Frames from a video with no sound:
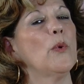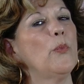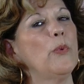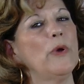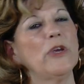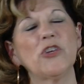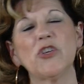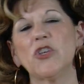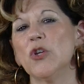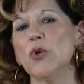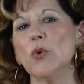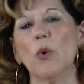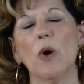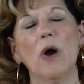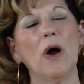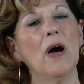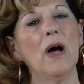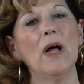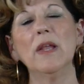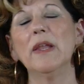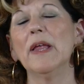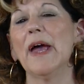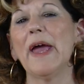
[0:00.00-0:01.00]
wish you
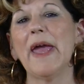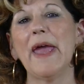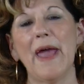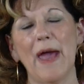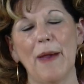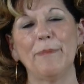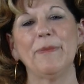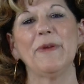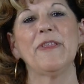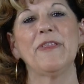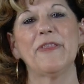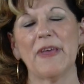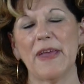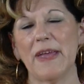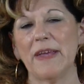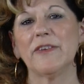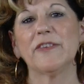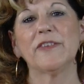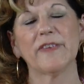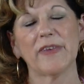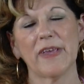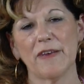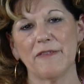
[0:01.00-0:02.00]
all a happy
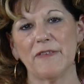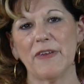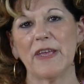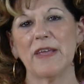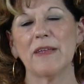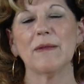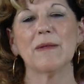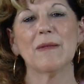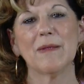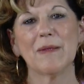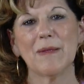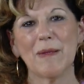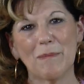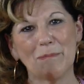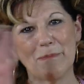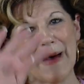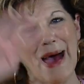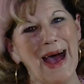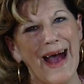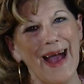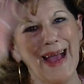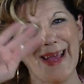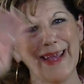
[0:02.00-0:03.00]
Thanksgiving.
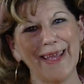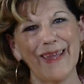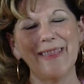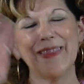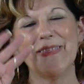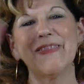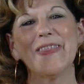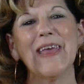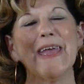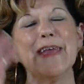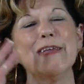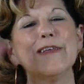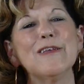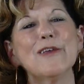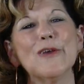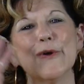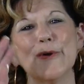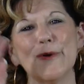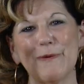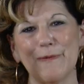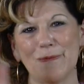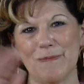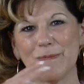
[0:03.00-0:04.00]
Bye. Thank
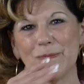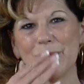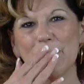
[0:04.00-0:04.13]
you.